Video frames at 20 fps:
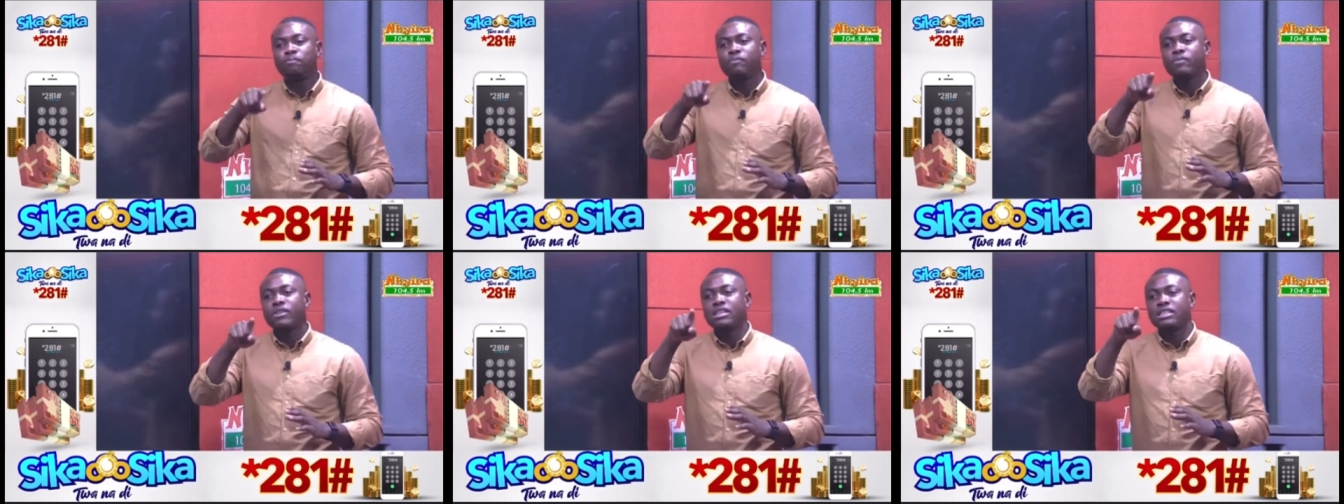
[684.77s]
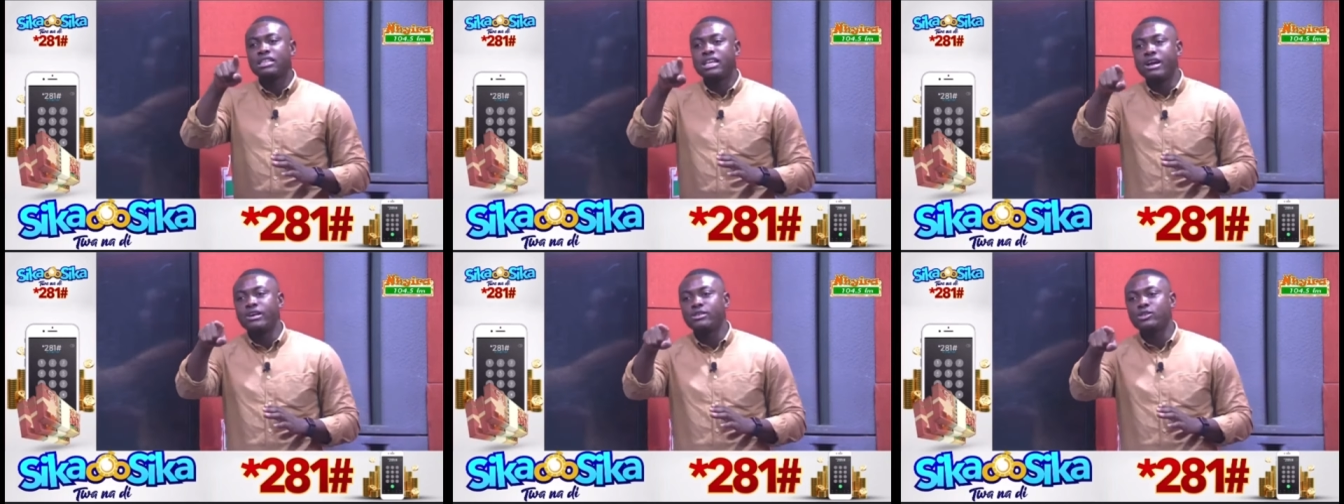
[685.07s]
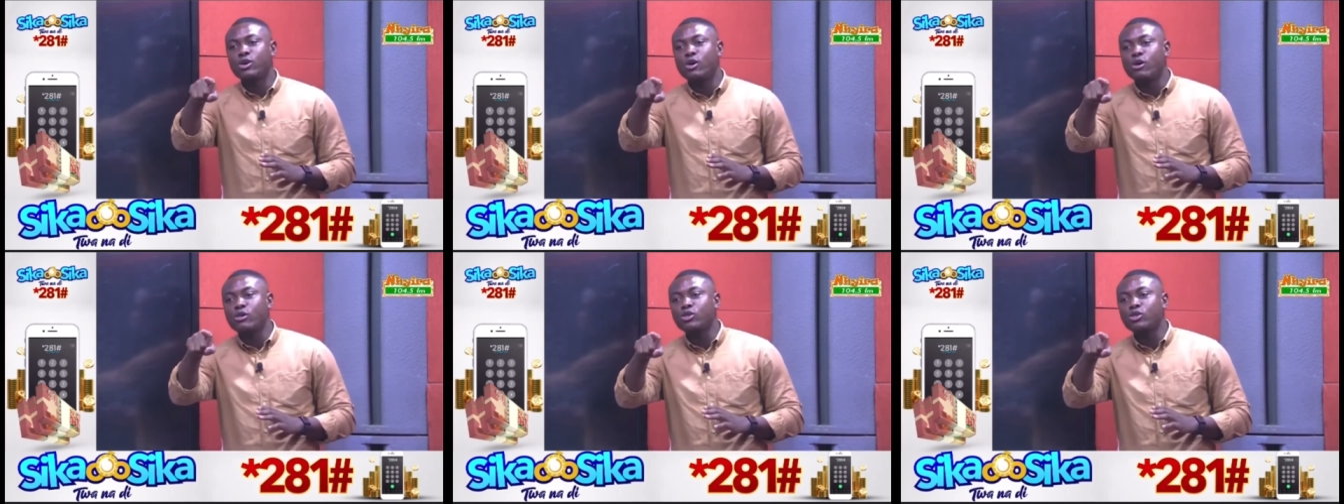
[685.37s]
there is
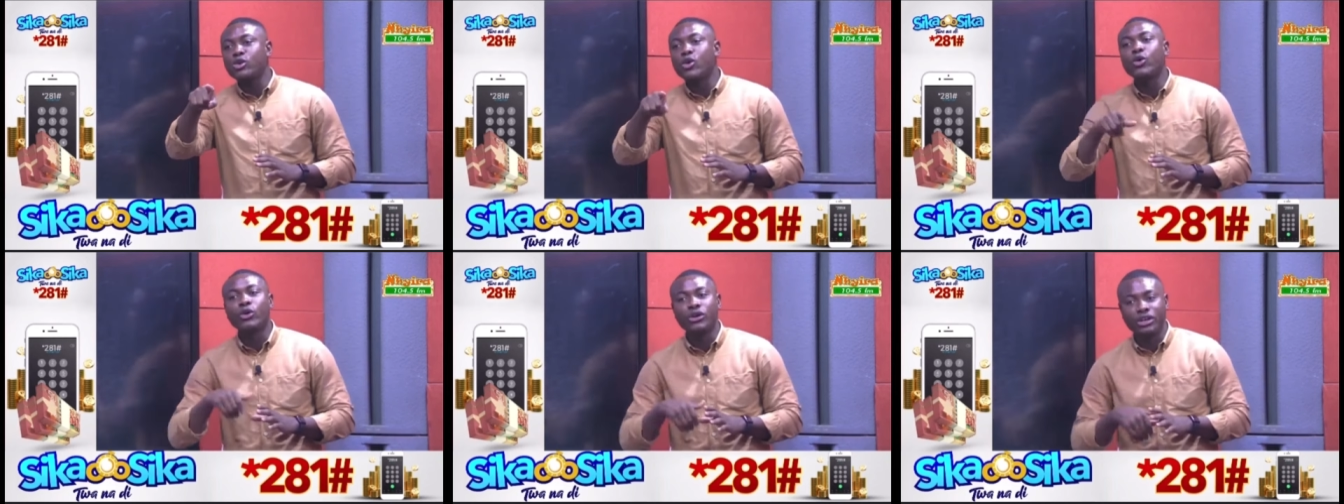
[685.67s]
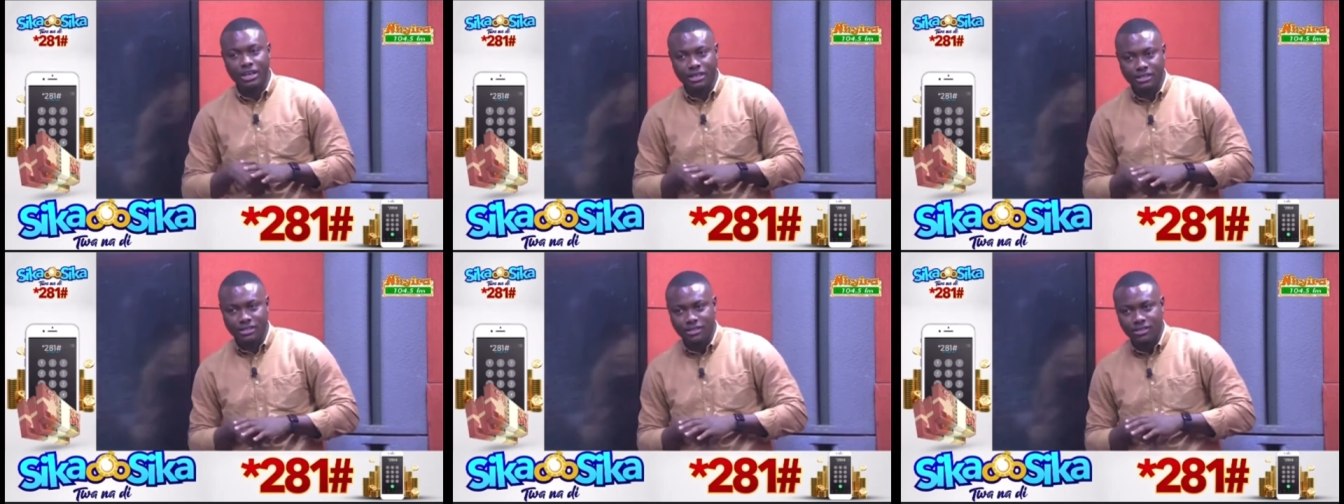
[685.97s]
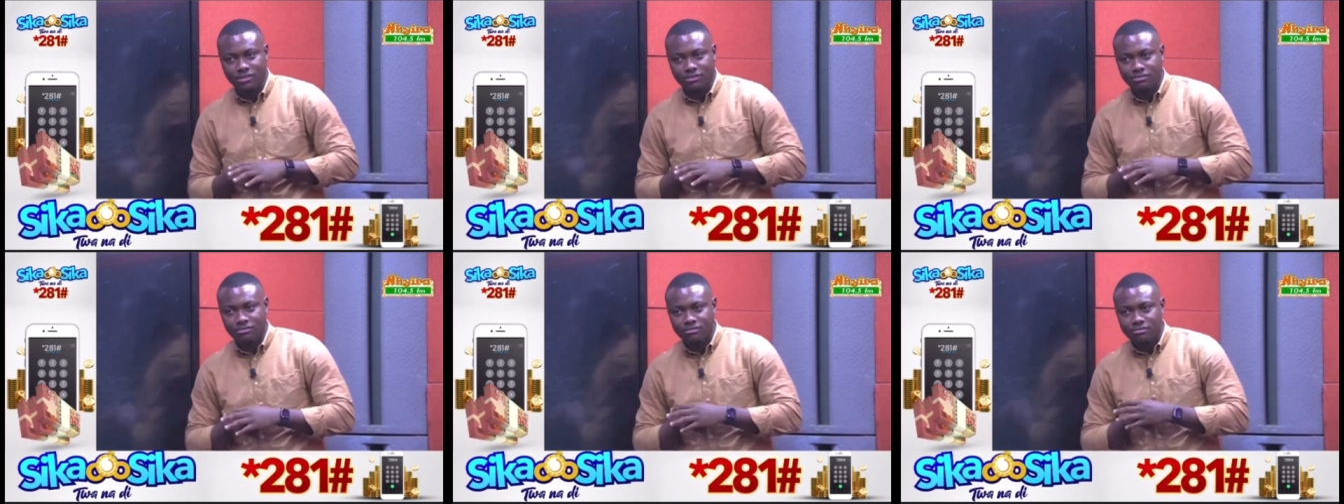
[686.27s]
also Hoeneß,
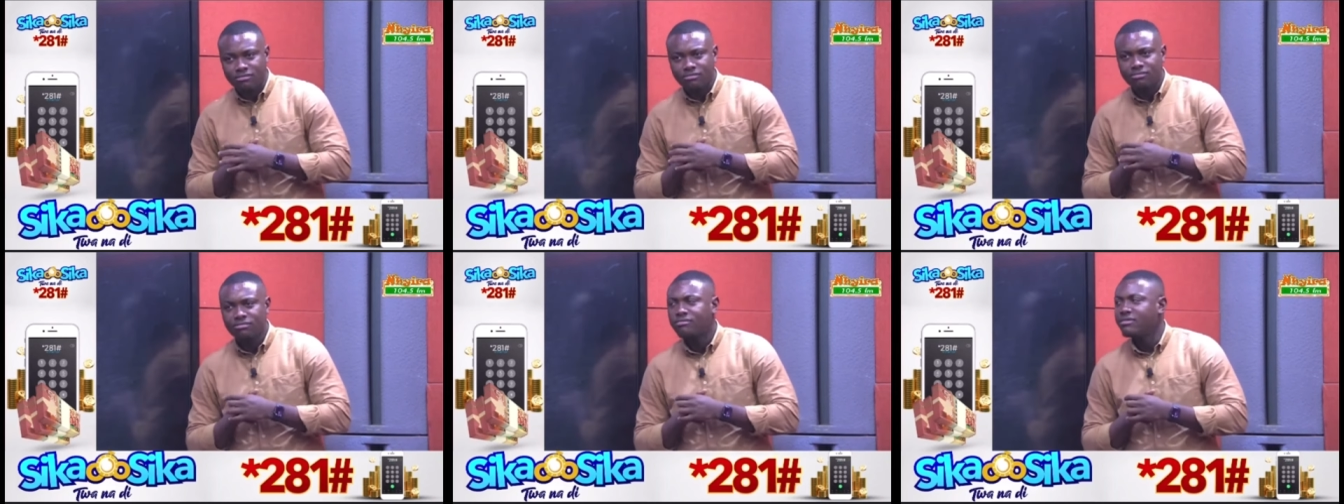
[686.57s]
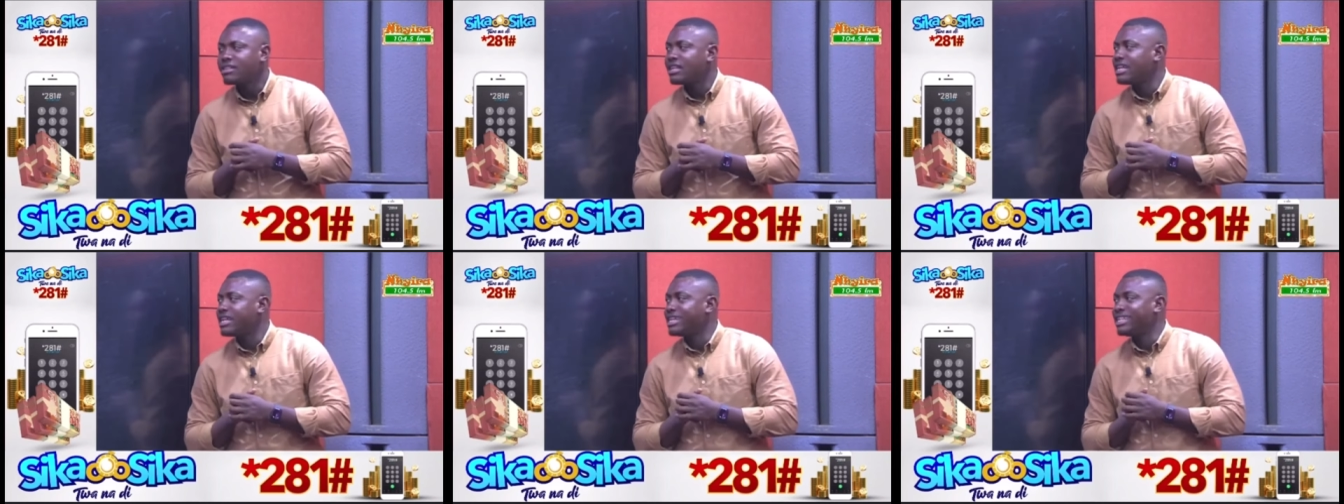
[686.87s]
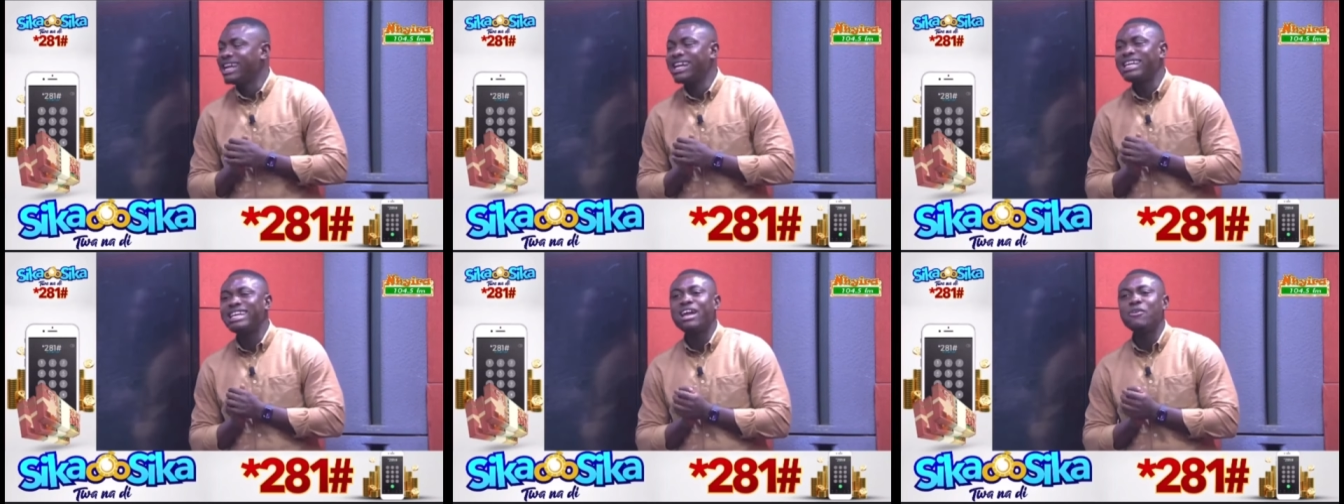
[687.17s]

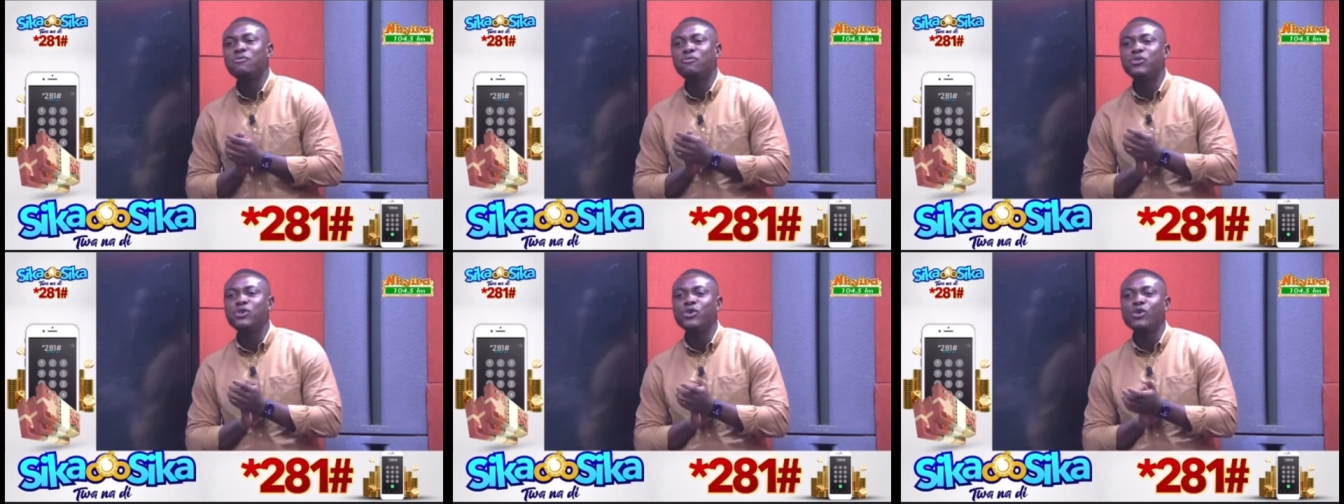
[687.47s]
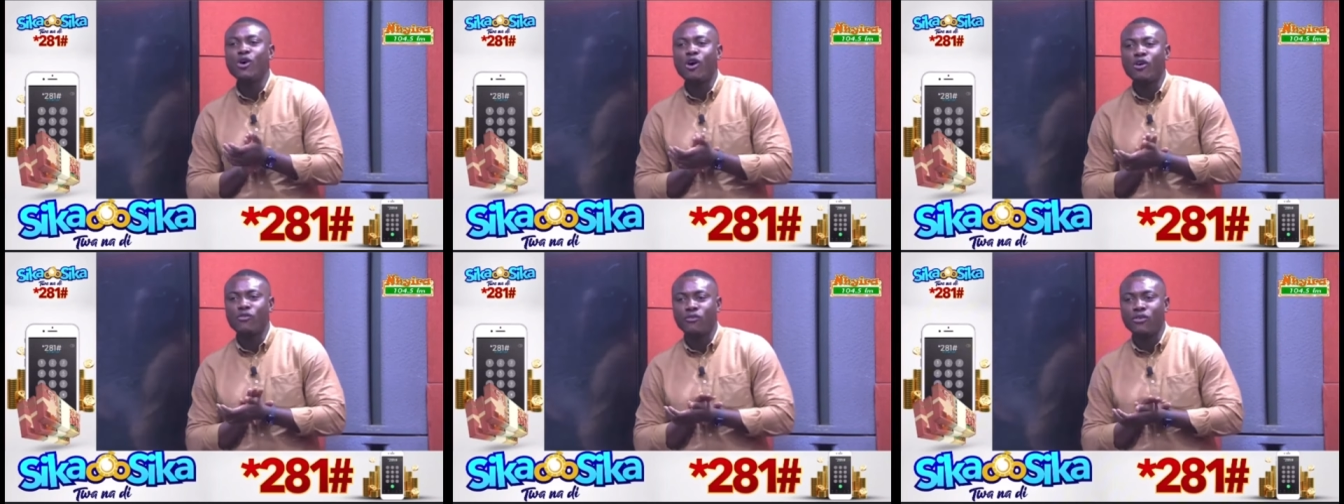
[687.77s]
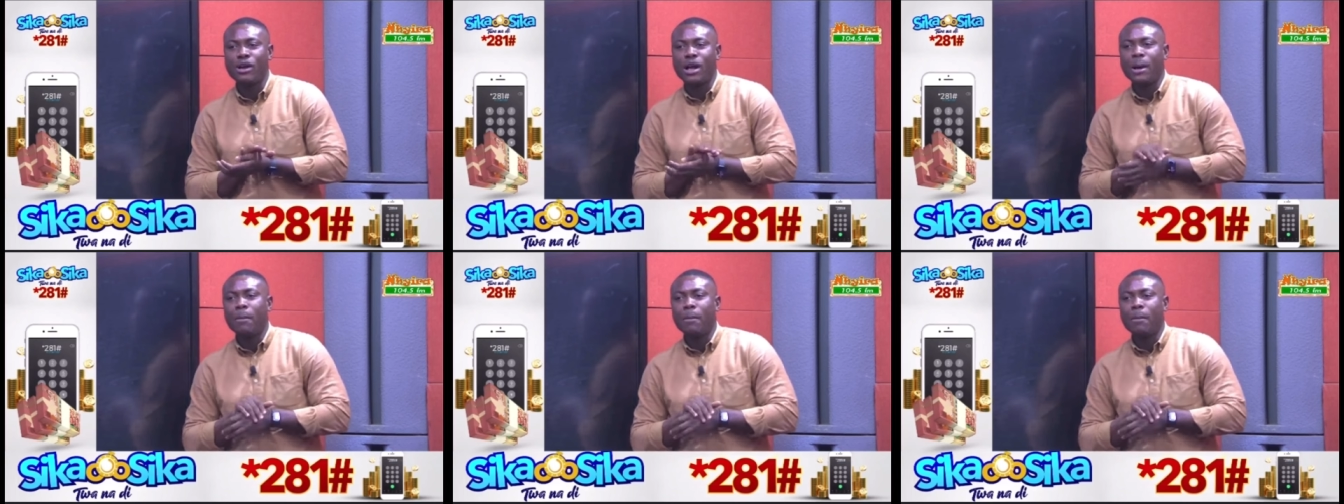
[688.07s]
the nephew of